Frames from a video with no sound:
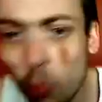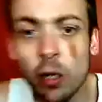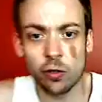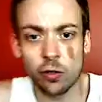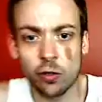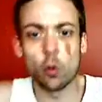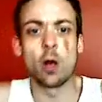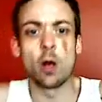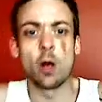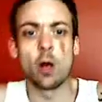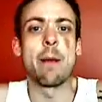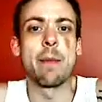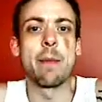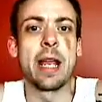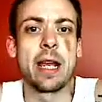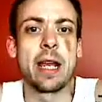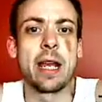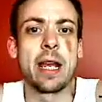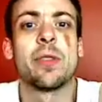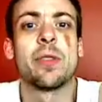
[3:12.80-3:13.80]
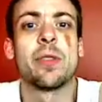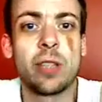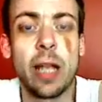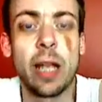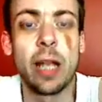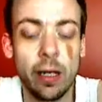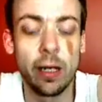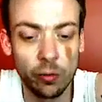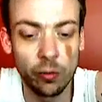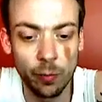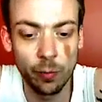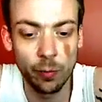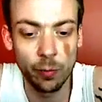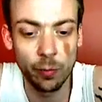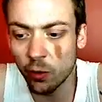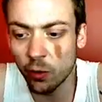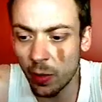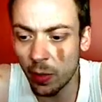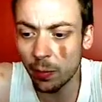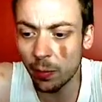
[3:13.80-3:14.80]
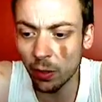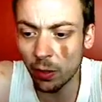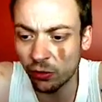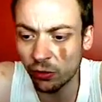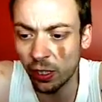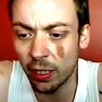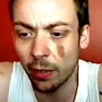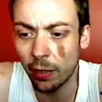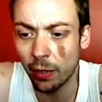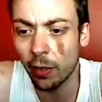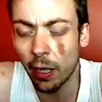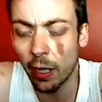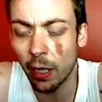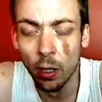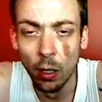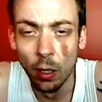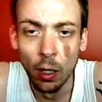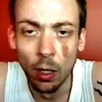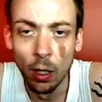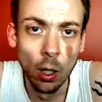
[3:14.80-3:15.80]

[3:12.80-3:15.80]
I want to talk about making mistakes, because people are sitting there going,